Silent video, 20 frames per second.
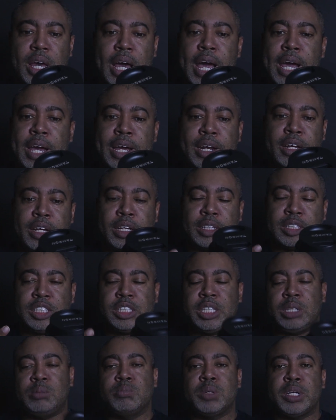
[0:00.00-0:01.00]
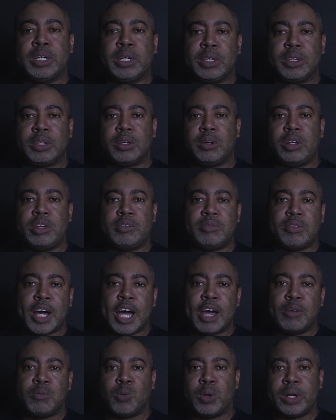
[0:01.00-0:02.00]
I had a Sigma
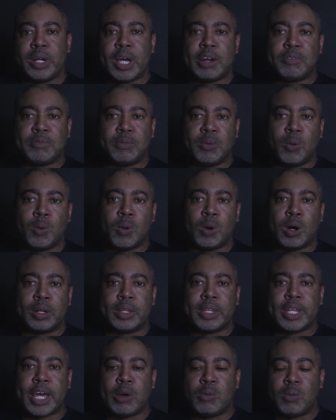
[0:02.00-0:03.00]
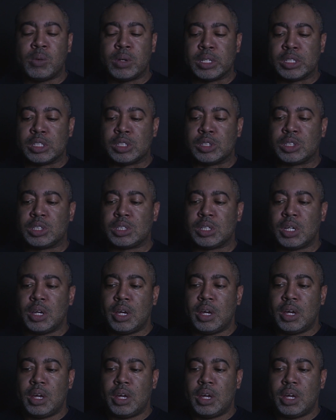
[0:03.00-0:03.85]
35 1.4 that was